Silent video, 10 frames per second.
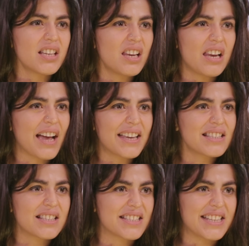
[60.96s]
in a
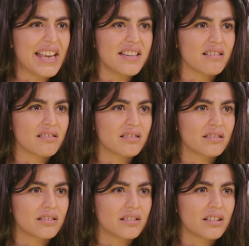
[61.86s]
lion's den.
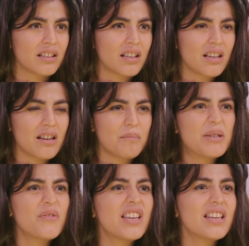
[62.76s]

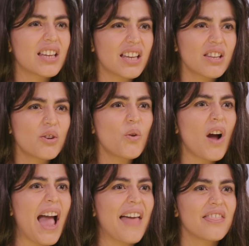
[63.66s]
Between hero
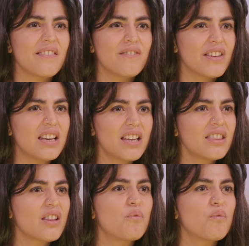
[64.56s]
and the villain,